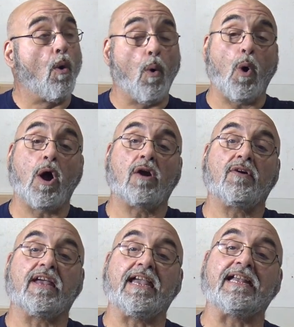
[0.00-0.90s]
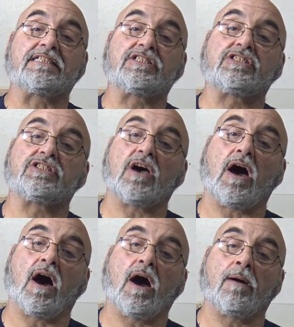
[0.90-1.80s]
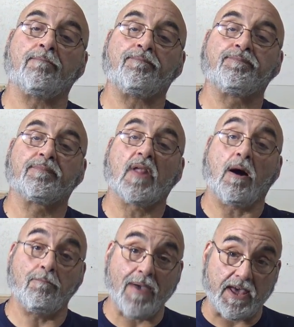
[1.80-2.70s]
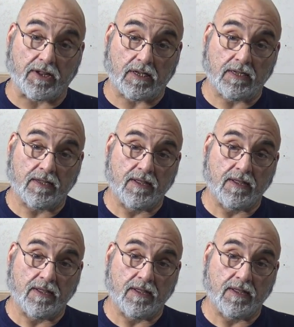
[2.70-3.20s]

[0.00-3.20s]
or it's um, a metal.